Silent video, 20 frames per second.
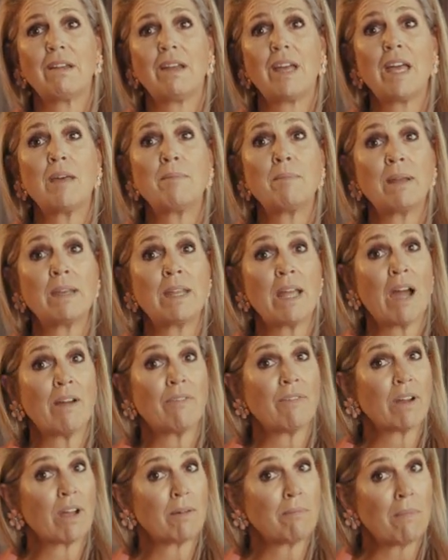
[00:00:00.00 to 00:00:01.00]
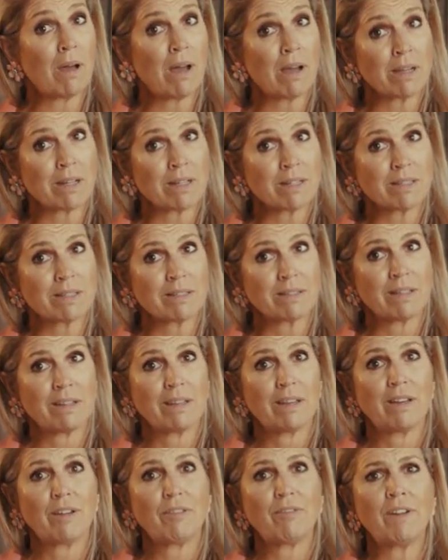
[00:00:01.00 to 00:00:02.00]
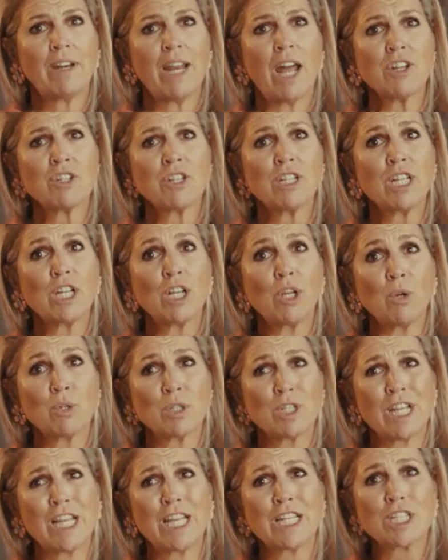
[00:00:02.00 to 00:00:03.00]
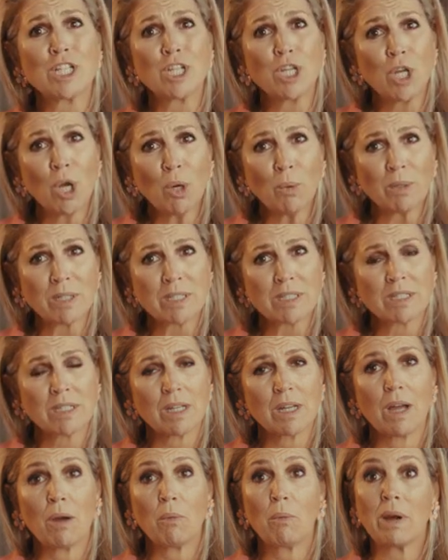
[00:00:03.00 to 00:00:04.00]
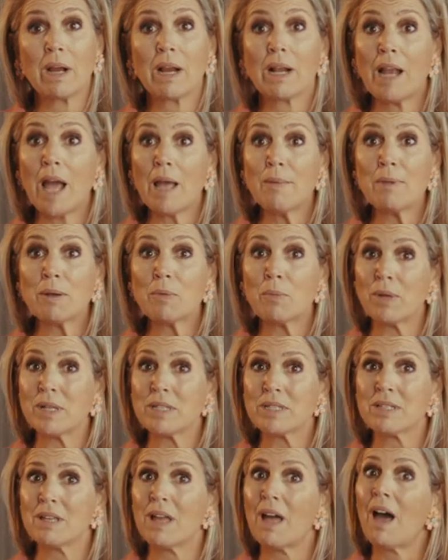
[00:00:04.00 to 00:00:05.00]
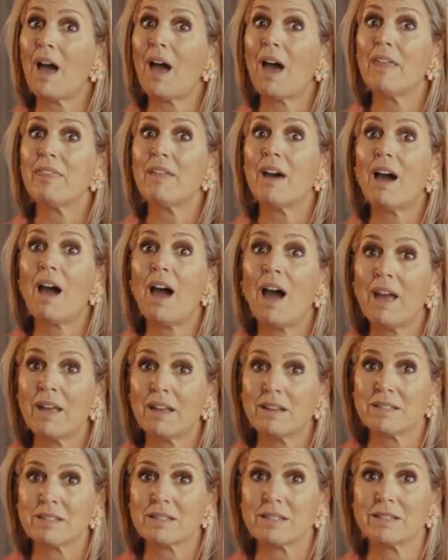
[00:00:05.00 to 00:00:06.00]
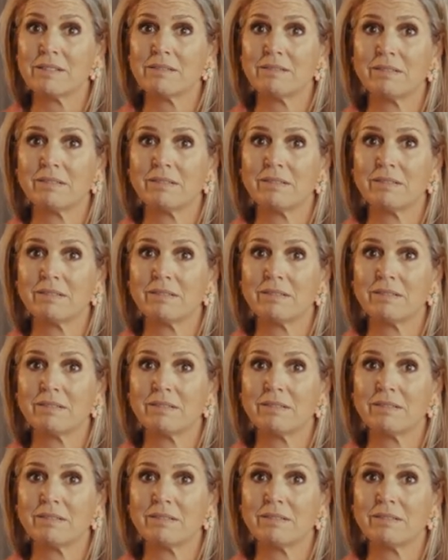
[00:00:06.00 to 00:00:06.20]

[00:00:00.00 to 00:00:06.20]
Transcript: In many African markets, financial inclusion is lowest where climate risks are the highest.